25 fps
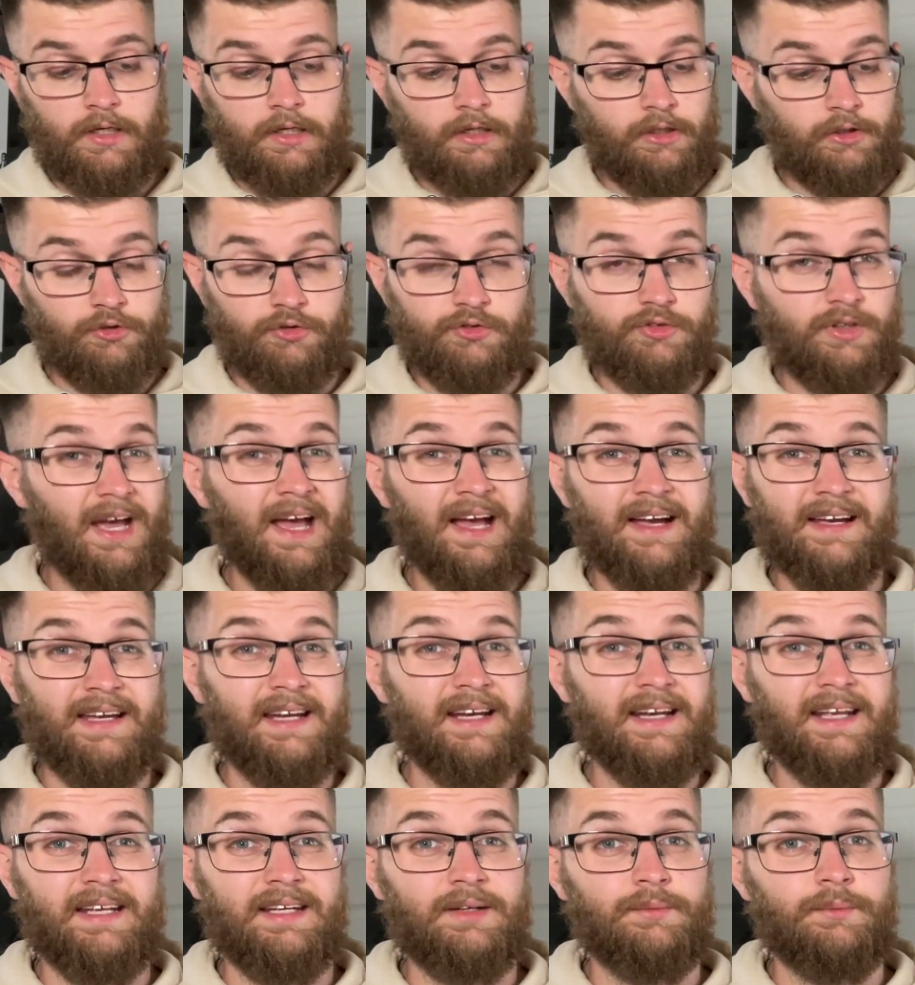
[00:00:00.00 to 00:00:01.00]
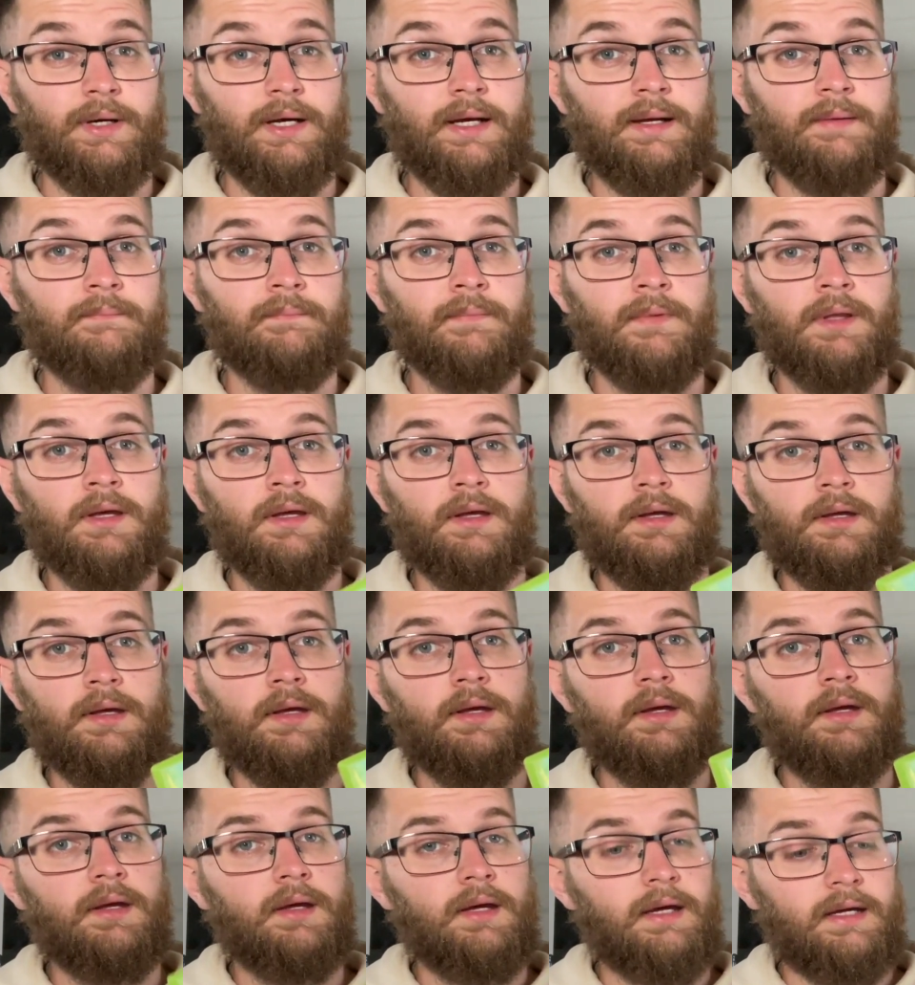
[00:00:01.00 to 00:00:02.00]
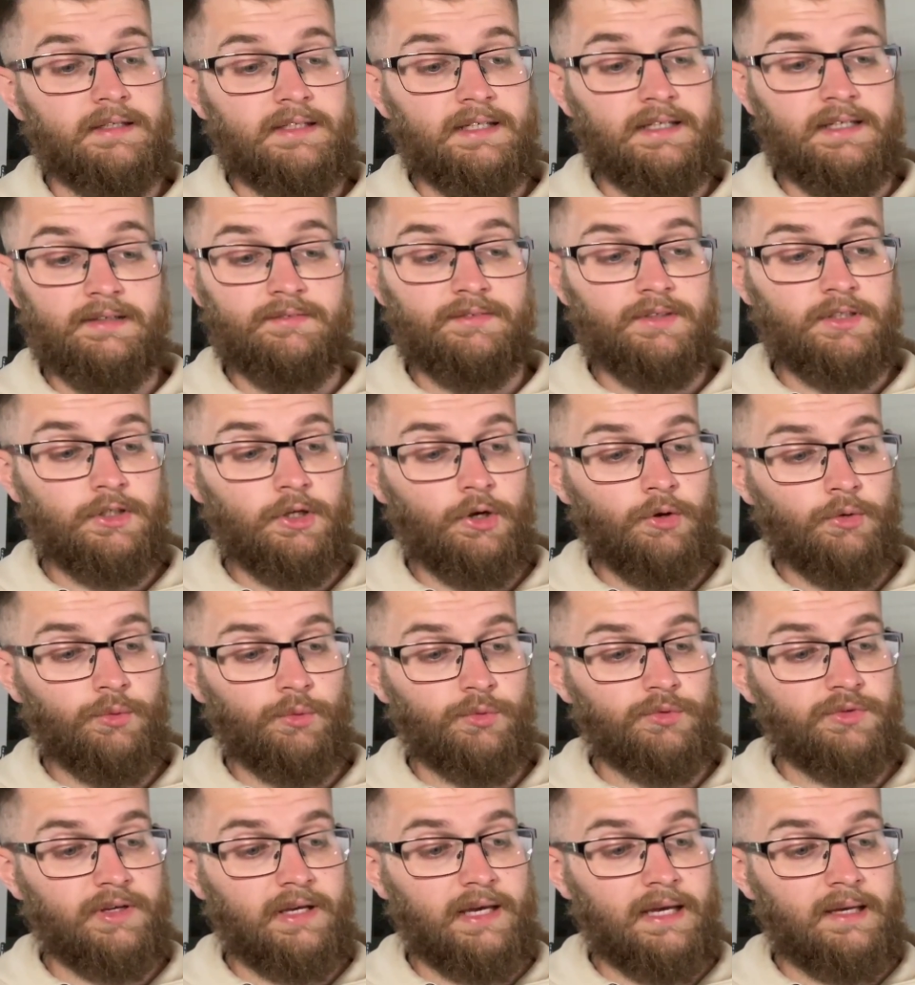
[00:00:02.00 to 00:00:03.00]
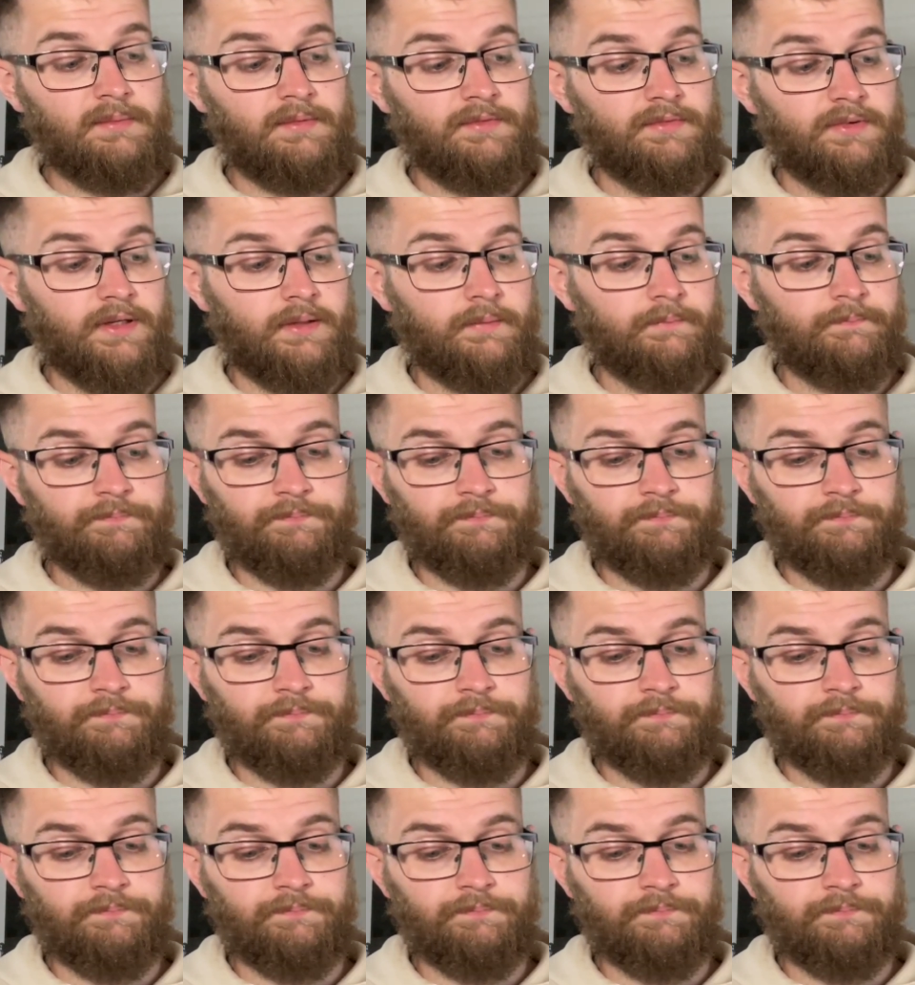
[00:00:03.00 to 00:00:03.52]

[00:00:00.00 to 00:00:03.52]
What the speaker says: You just can't get it anywhere. Didn't even know there was a game of it.